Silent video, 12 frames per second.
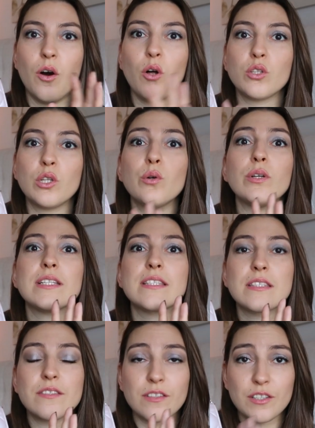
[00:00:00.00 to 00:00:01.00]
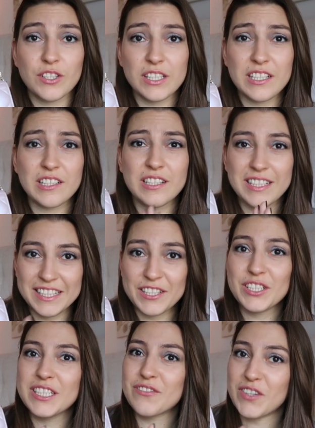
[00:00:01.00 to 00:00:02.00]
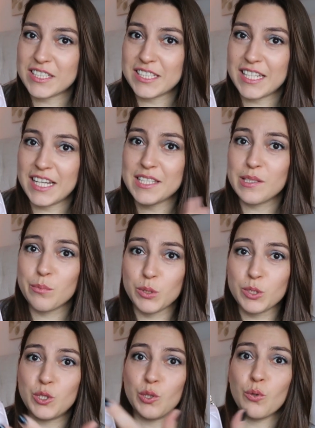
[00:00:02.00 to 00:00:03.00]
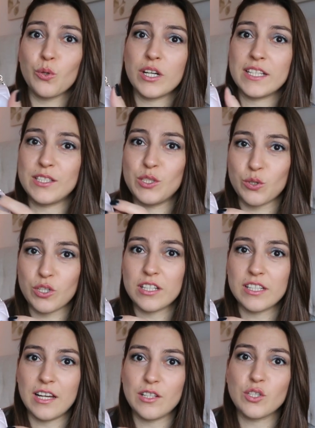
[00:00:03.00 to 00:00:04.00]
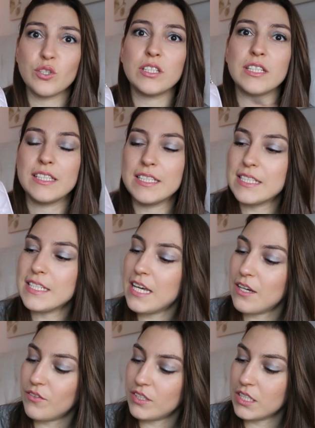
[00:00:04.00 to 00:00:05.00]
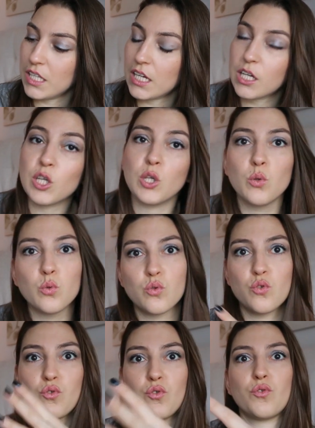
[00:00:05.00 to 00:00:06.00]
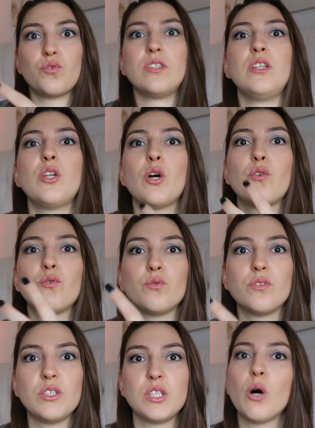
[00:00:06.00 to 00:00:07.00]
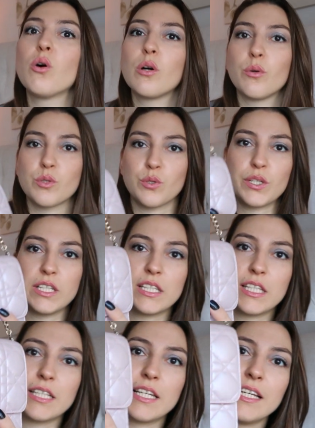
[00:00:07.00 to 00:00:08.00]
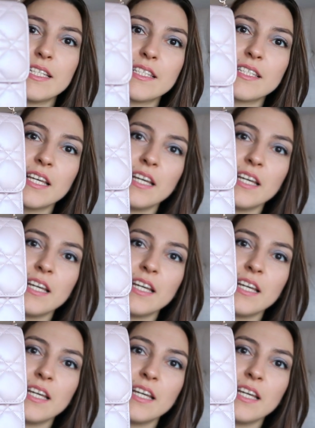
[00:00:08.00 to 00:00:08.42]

Although it's clearly recognizable, Dior has Dior Canage on it. It doesn't have any like huge, you know, logos or anything. It has